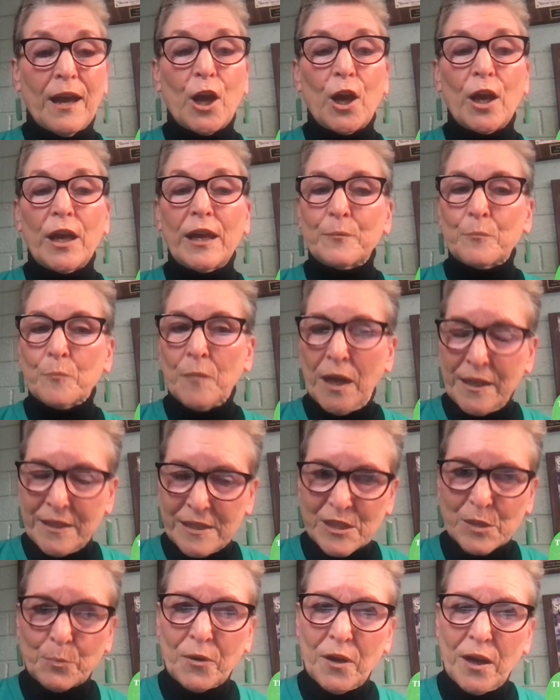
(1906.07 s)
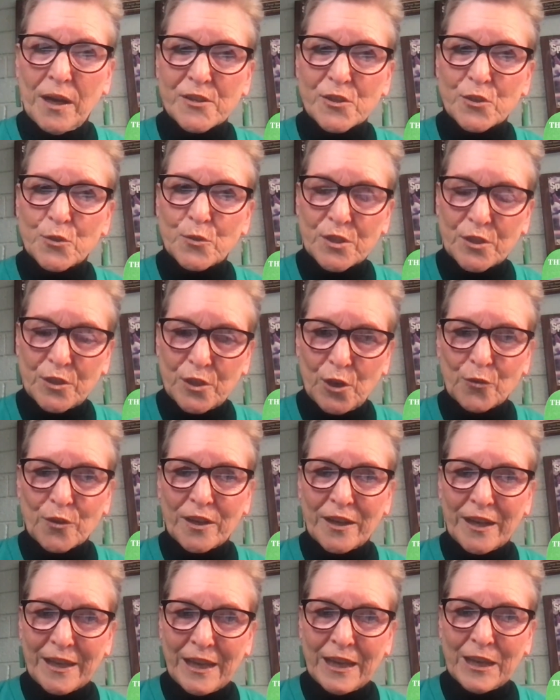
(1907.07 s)
It might surprise you to know that
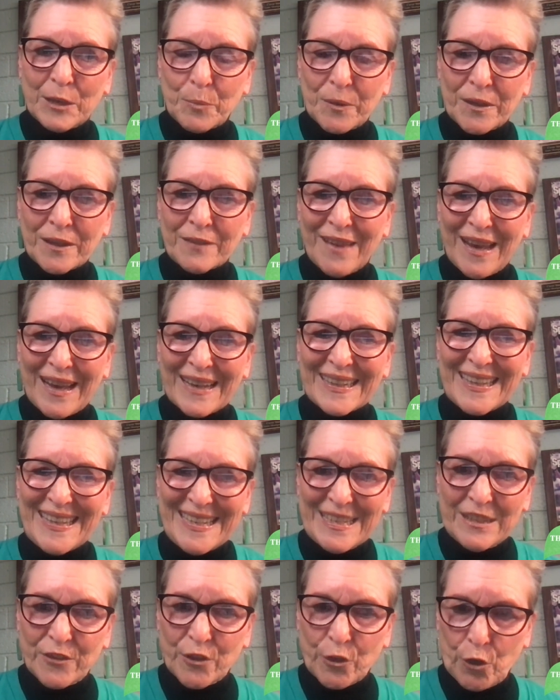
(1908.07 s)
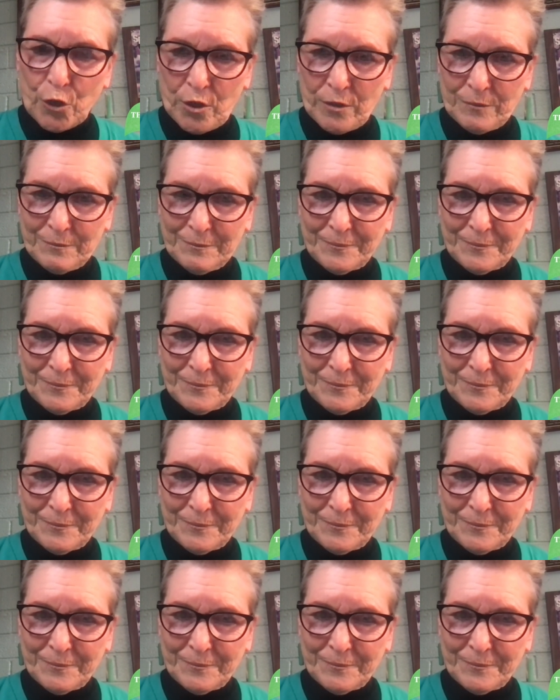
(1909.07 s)
I can't pick that either.